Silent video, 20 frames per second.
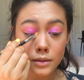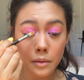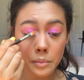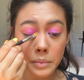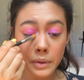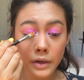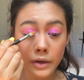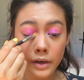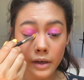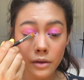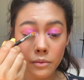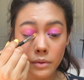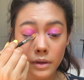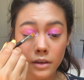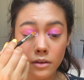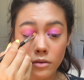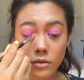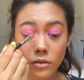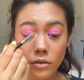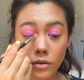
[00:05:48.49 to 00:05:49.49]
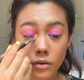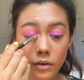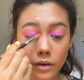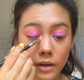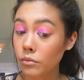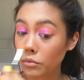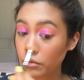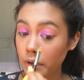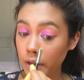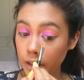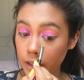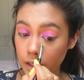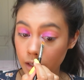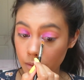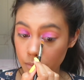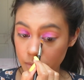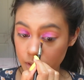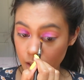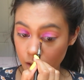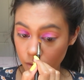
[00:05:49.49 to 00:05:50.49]
The periwinkle really
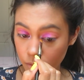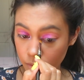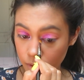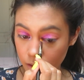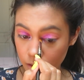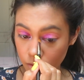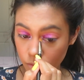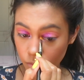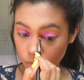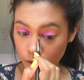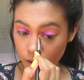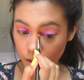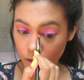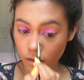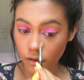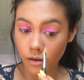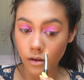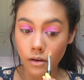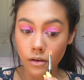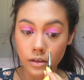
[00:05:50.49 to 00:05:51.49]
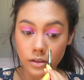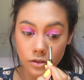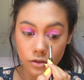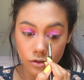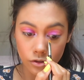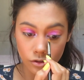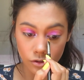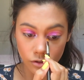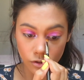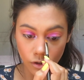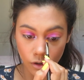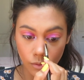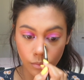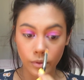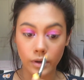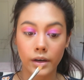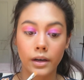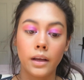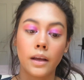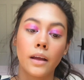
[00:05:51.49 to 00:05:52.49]
comes out when it's wet. Oh, it's so
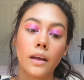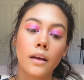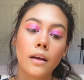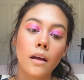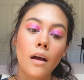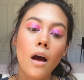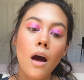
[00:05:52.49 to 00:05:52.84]
pretty.